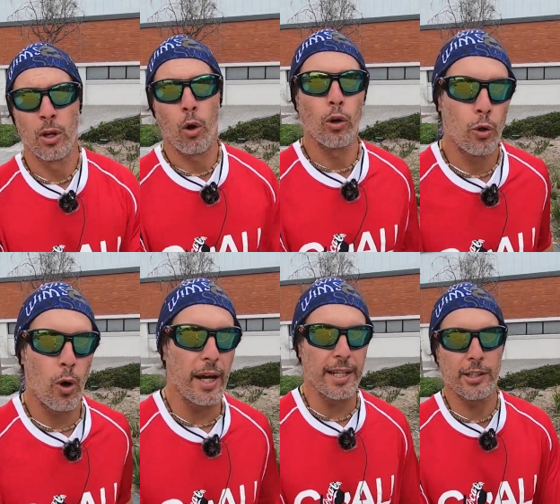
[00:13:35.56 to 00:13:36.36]
or do
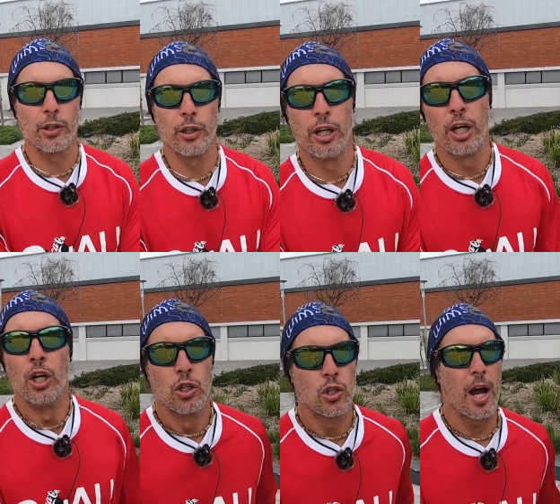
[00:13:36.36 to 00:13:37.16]
I need to
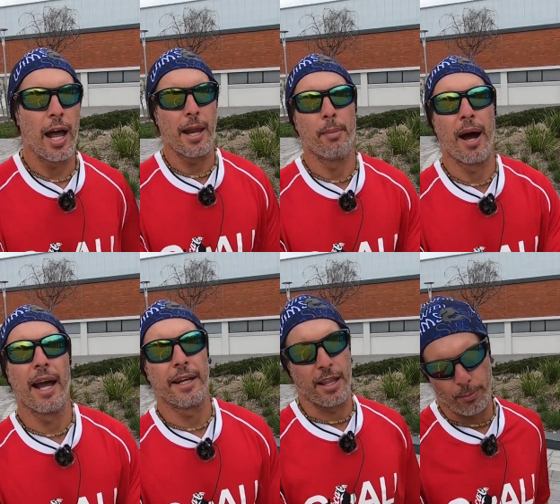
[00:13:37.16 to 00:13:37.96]
try and
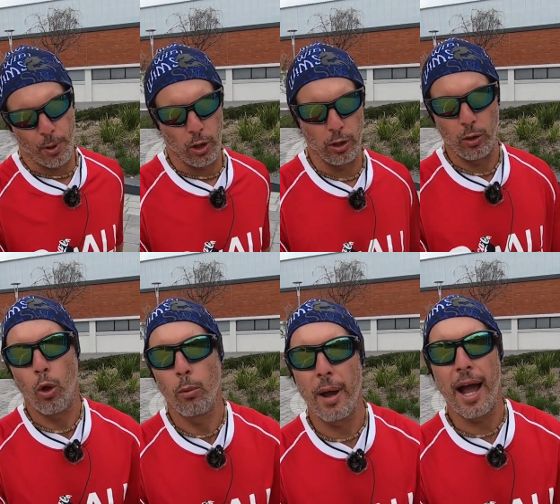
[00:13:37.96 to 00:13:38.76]
buy another pole?
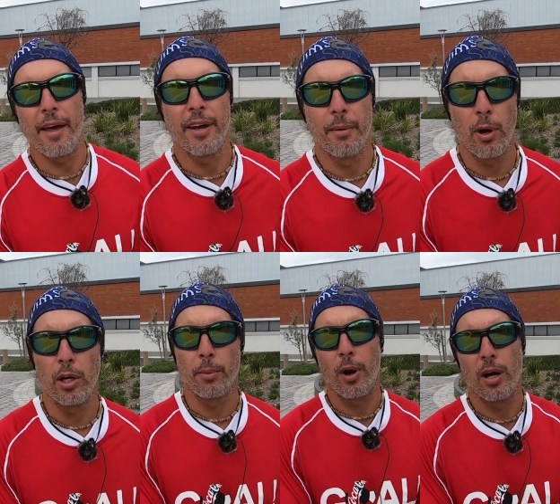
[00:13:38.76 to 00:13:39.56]
All my other
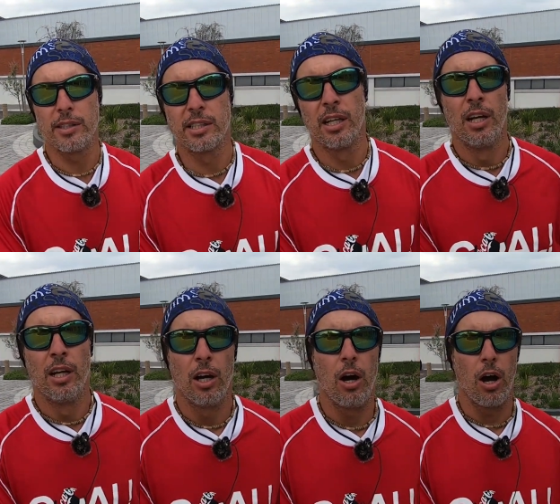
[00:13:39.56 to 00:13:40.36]
monopods
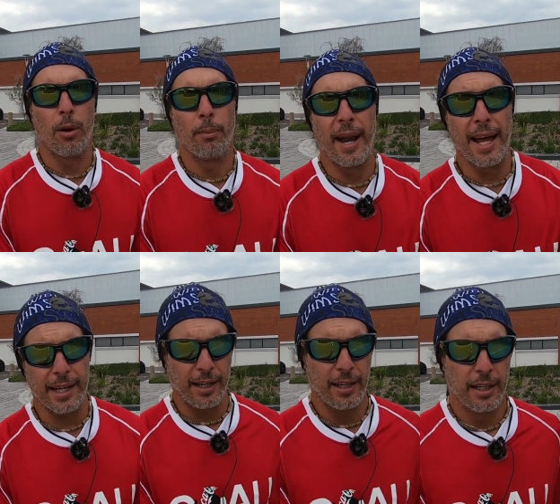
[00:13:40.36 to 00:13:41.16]
are black.
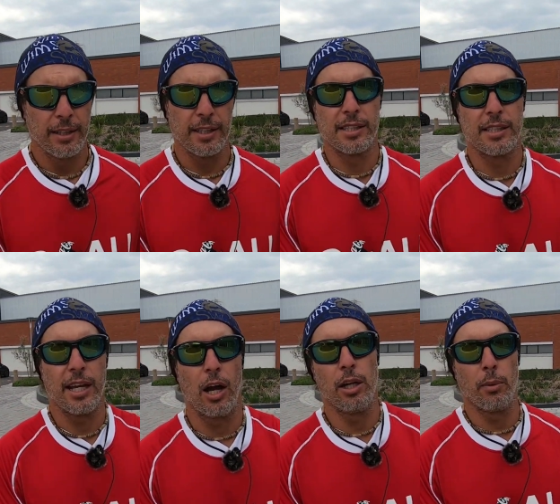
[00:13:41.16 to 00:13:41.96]
This is
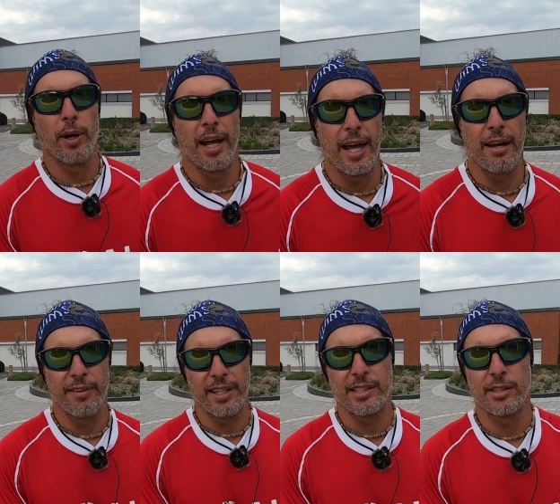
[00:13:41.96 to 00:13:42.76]
the only one I
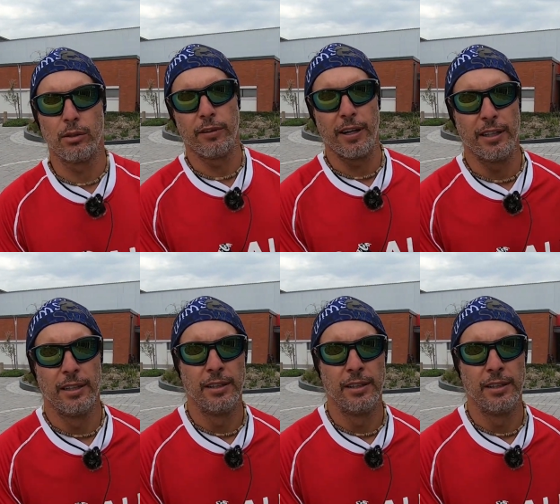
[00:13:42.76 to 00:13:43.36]
have that's silver.